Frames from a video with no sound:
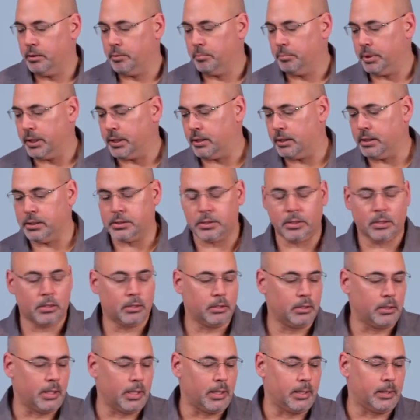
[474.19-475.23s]
but these
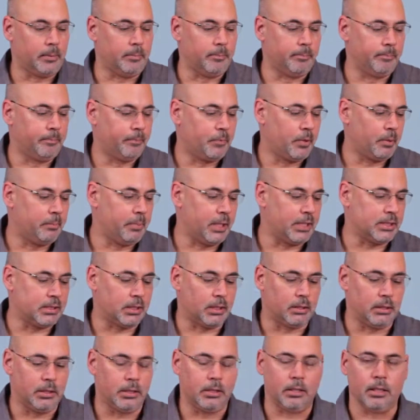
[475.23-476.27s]
are
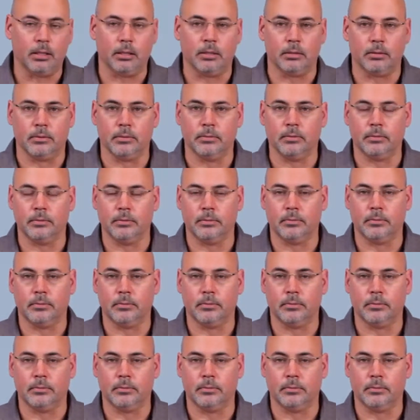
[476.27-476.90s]
basically the